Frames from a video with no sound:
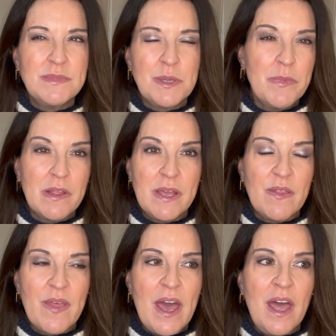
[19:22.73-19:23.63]
something like
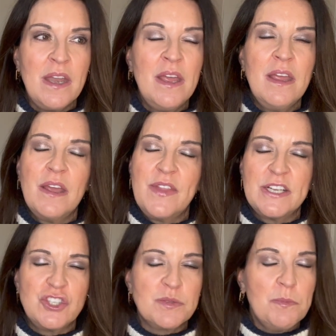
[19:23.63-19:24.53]
that, in
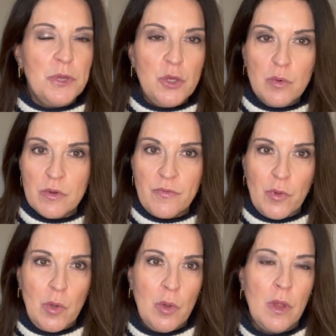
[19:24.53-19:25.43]
that just
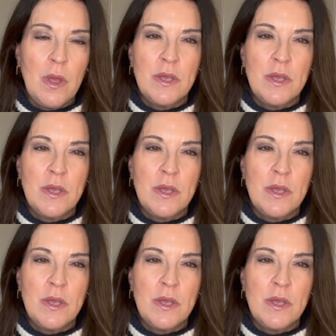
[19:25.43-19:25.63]
beautiful